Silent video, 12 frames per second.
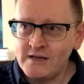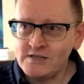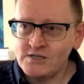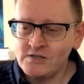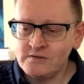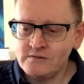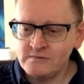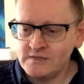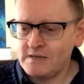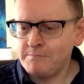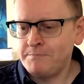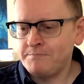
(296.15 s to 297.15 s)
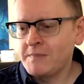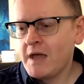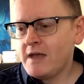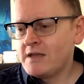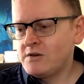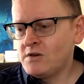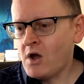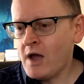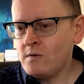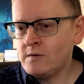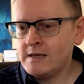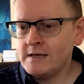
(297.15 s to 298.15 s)
That's your
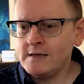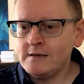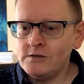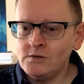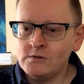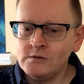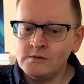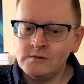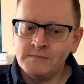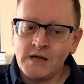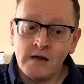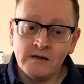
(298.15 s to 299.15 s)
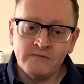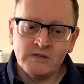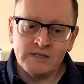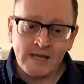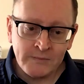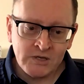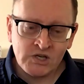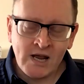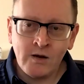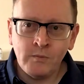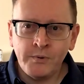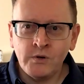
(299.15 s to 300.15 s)
not only your kind of
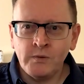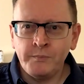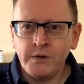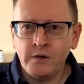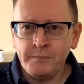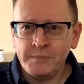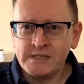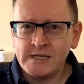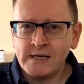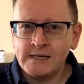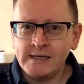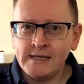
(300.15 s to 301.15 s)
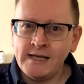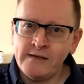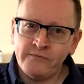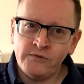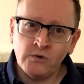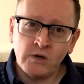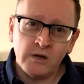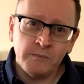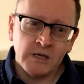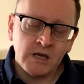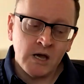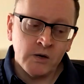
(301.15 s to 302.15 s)
damage output, but particularly if you're
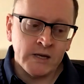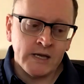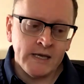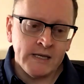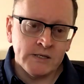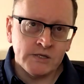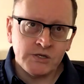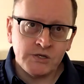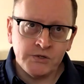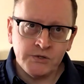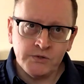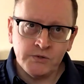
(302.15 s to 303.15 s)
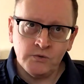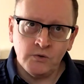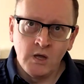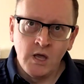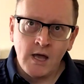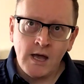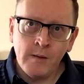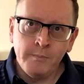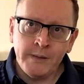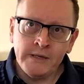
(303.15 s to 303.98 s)
going to be going into a